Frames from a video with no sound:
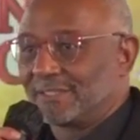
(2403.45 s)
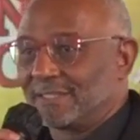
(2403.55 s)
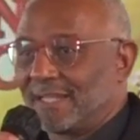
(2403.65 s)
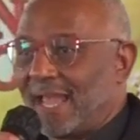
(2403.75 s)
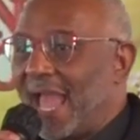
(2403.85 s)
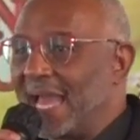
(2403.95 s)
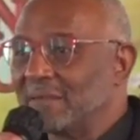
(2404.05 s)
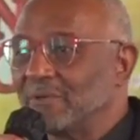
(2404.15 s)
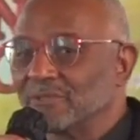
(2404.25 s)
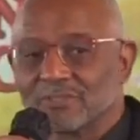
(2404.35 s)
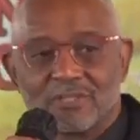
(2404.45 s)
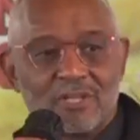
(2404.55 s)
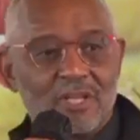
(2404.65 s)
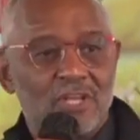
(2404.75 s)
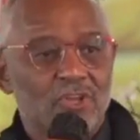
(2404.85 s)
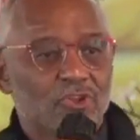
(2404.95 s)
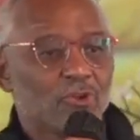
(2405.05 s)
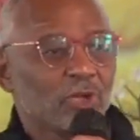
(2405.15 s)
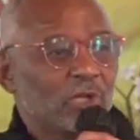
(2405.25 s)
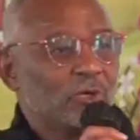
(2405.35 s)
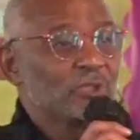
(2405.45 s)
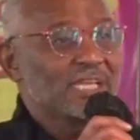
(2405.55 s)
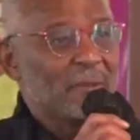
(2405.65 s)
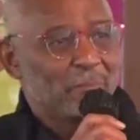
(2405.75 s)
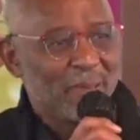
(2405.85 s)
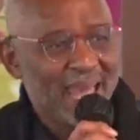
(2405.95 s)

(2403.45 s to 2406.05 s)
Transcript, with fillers: animals. You lose a pet,